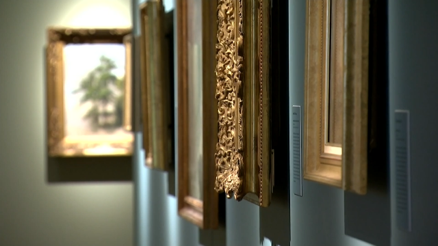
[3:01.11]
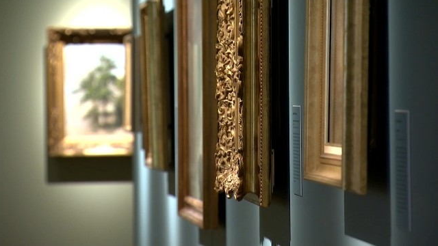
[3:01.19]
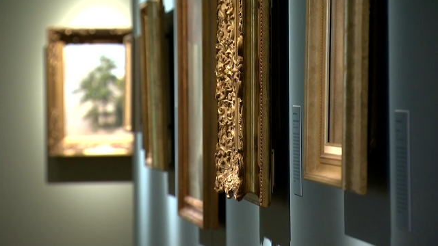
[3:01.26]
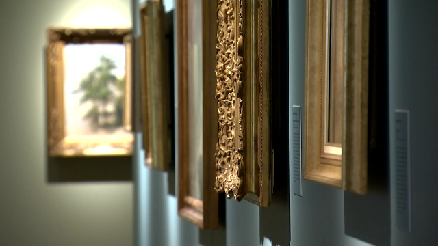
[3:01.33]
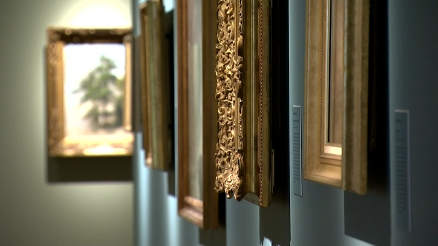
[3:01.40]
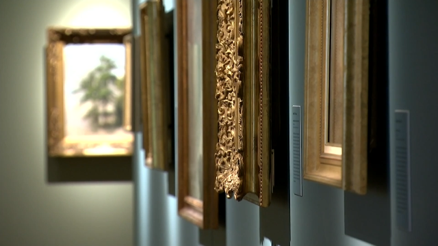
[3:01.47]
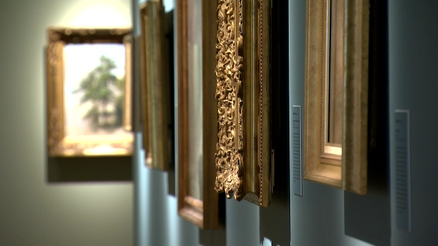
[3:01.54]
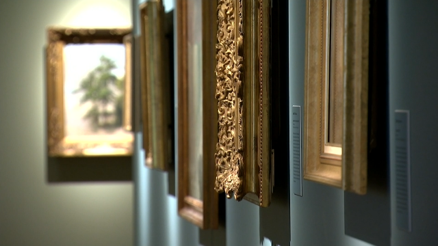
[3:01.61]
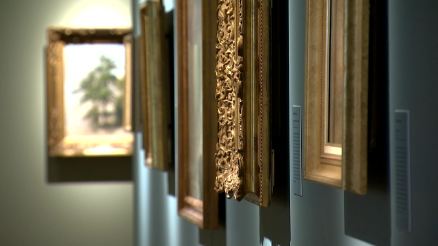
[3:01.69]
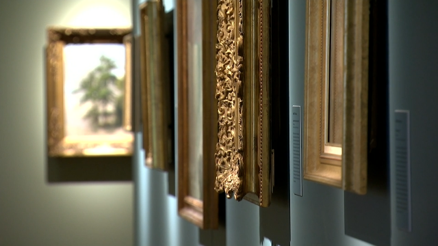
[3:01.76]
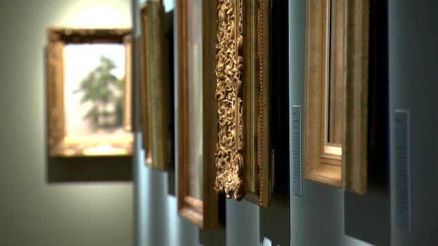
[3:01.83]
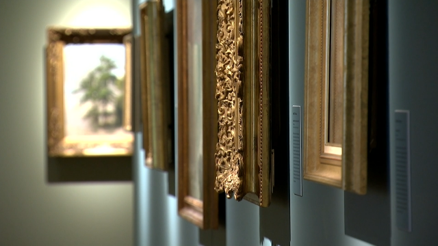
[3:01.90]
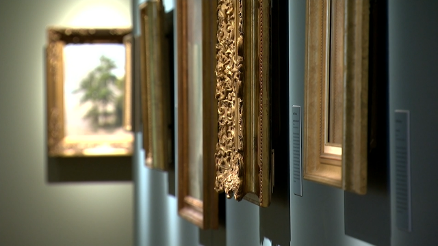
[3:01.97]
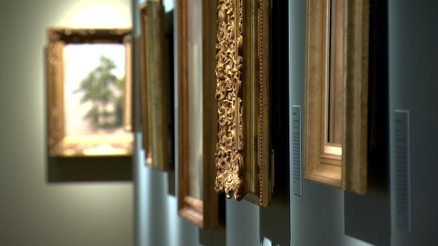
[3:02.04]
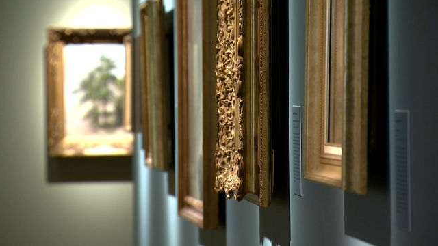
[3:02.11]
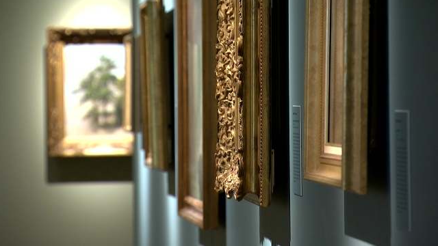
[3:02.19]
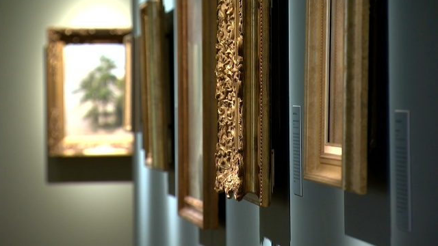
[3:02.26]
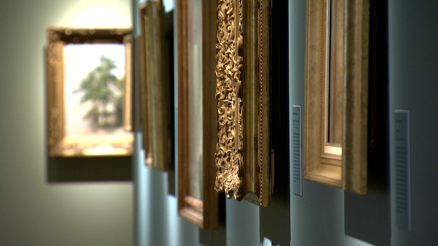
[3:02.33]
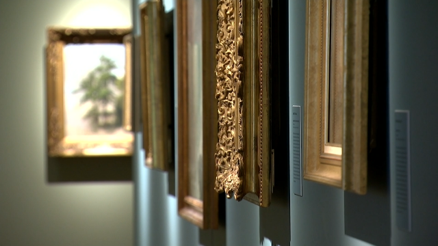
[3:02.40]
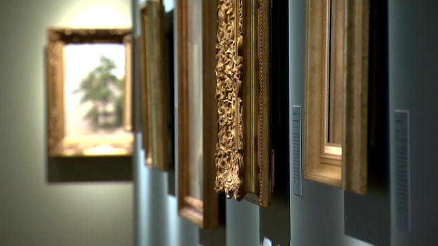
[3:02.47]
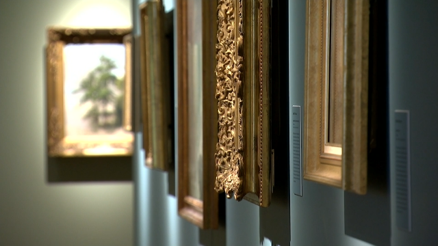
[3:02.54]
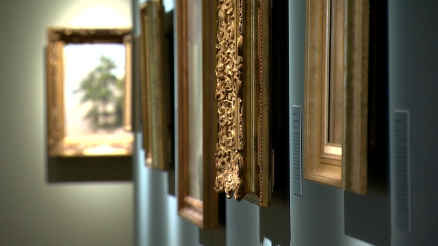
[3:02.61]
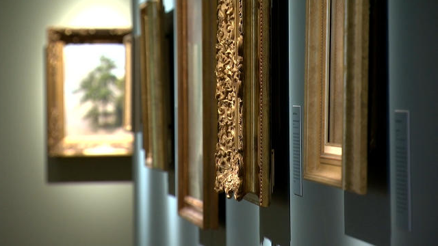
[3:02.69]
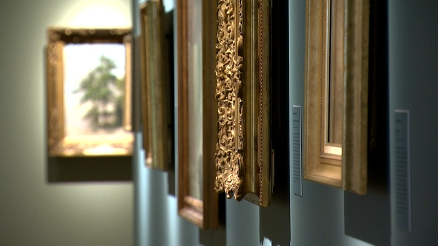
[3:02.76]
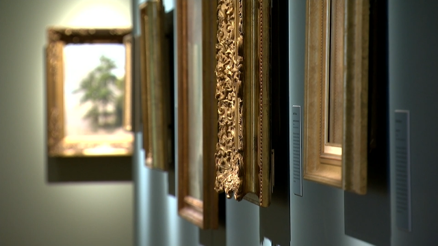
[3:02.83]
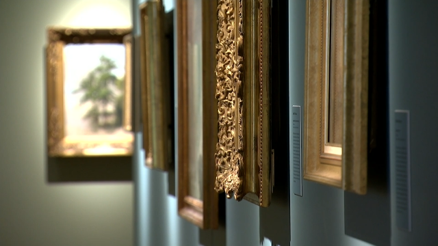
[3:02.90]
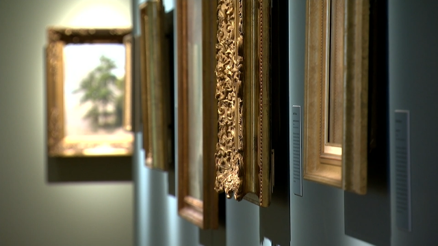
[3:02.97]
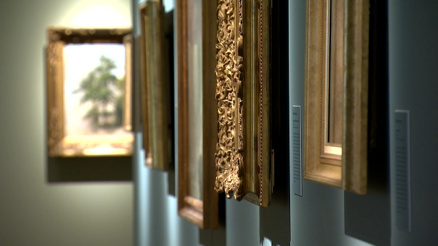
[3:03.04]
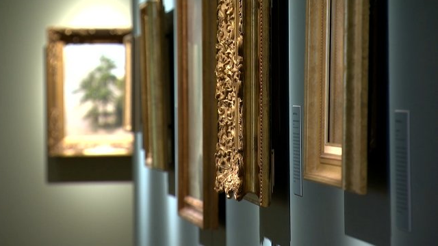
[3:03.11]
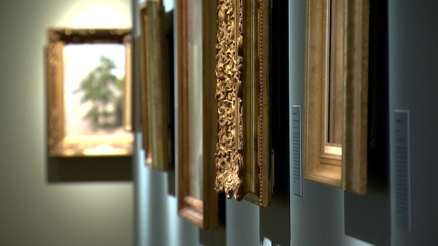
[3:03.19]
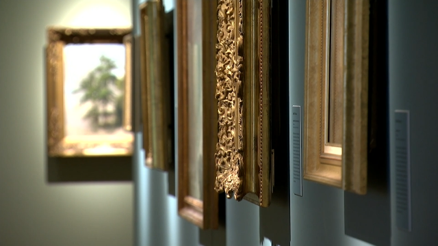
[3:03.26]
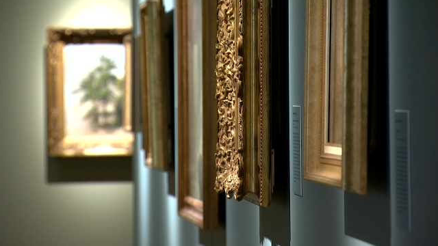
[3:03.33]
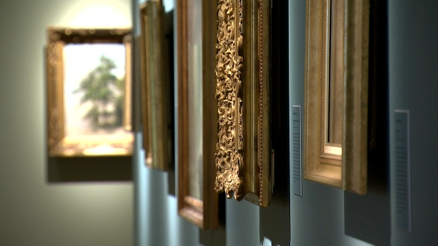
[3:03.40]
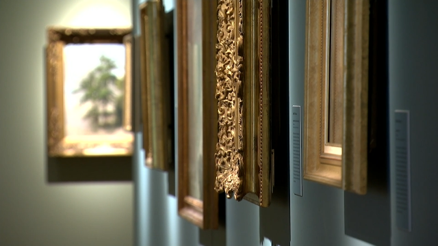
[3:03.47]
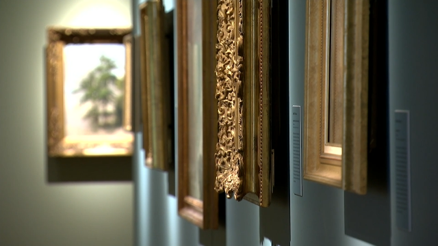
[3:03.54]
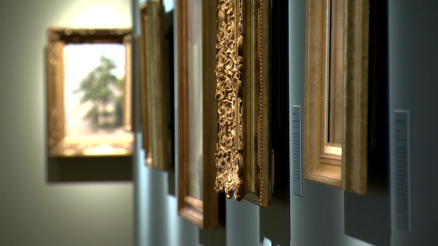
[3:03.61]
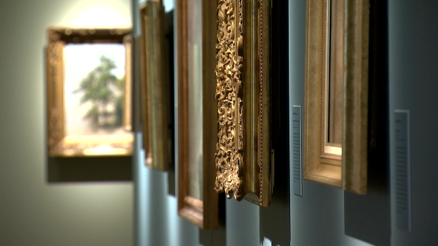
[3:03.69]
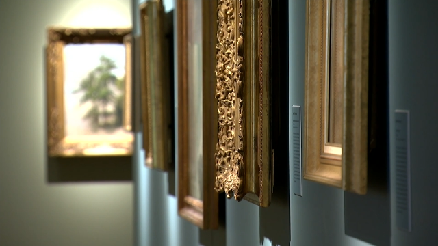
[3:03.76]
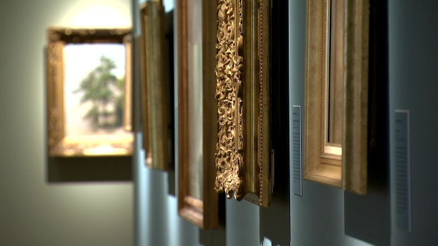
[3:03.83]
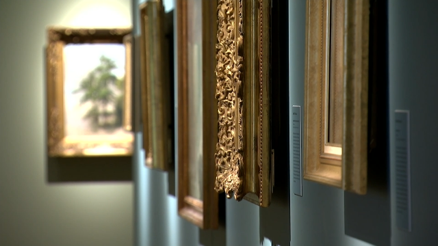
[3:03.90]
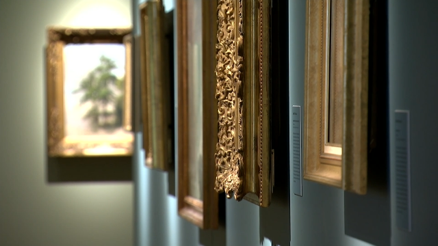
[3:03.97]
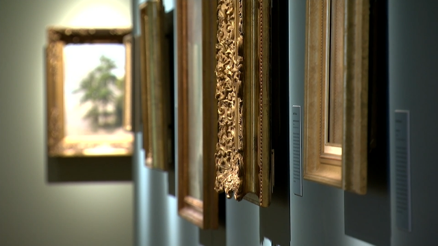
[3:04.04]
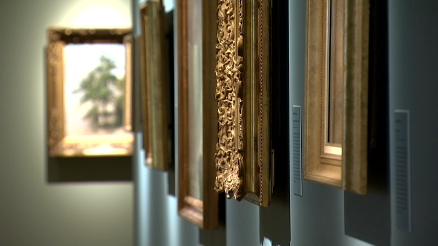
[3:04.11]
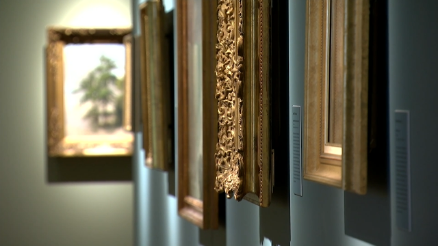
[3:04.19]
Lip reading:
Nobody's mouth can be seen.